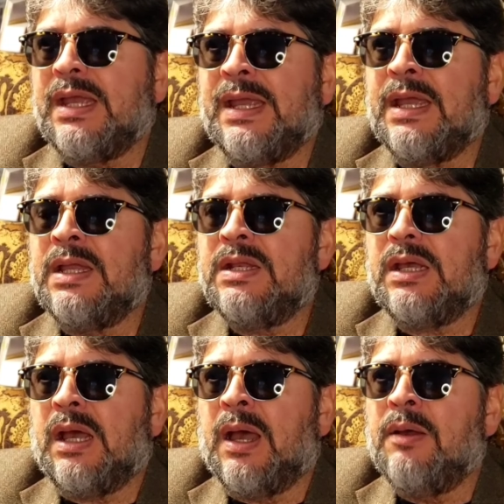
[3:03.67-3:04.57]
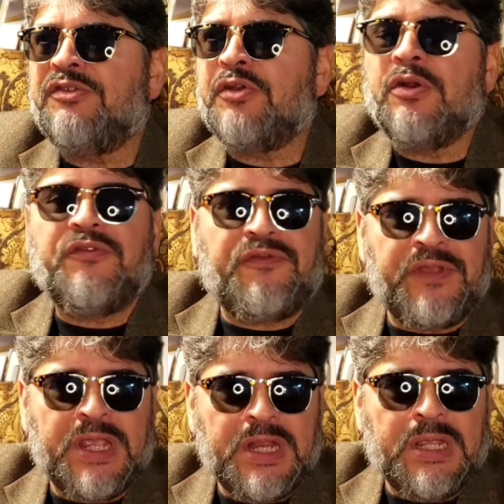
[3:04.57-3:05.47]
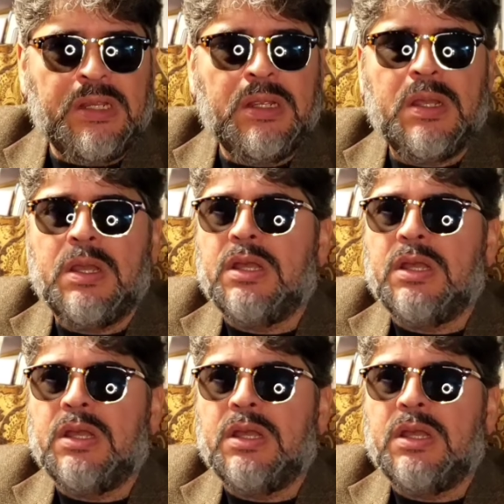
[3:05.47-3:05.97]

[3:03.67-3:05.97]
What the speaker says: and started feeding